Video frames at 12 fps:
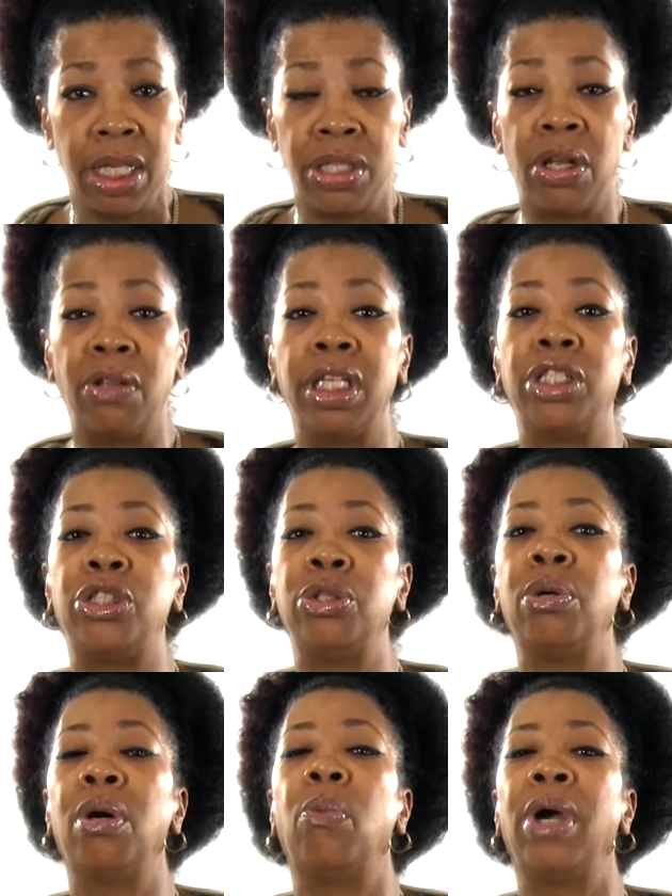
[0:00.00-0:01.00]
so that
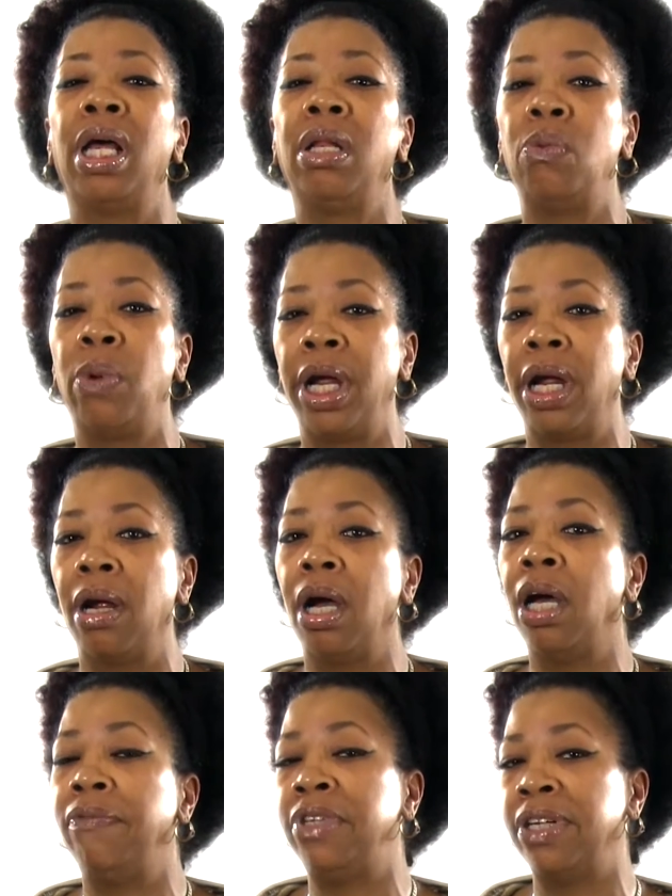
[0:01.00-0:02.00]
you are well aware
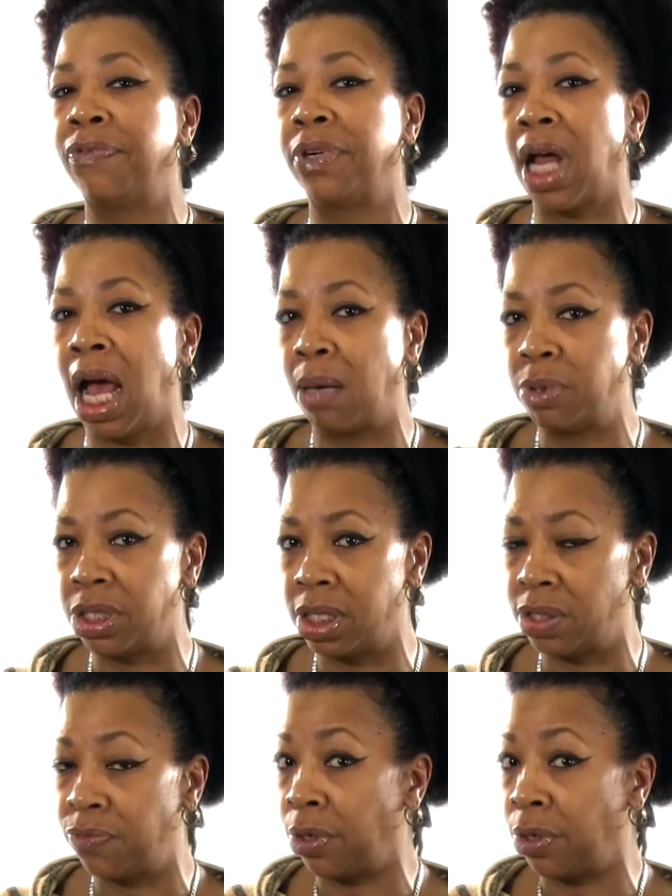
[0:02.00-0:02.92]
of different options